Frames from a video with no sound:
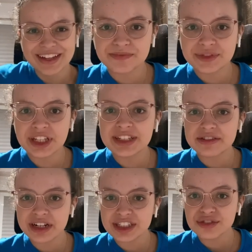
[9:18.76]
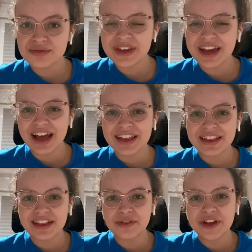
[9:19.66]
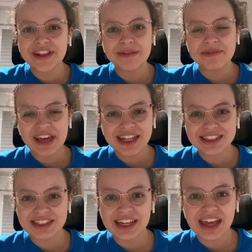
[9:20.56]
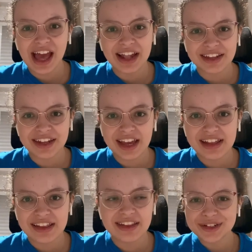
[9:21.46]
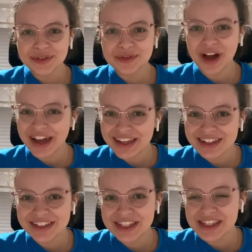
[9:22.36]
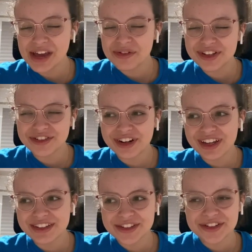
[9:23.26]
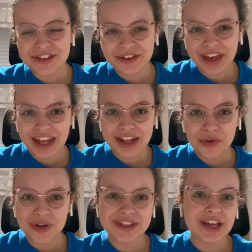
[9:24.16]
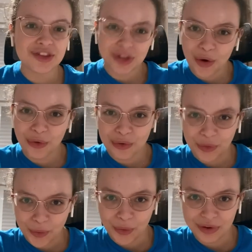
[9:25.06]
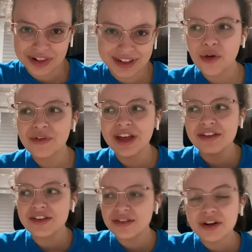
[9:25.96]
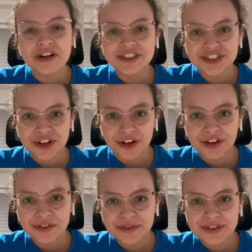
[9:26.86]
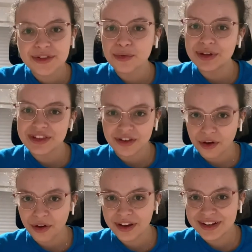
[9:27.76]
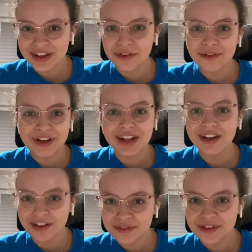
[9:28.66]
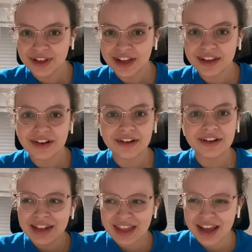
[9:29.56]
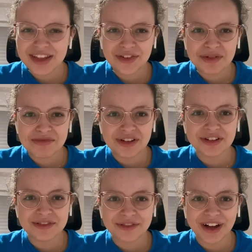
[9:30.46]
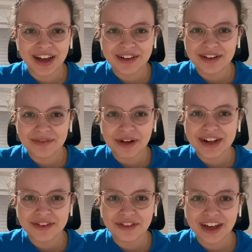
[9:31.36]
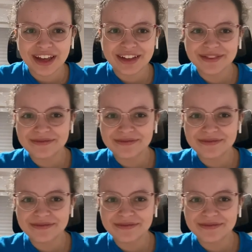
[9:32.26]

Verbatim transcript: the interaction we had with the PhD candidates while they were trying to do it was so cool. We understood our jokes, we talked, we laughed together. The ice cream turned fine, by the way.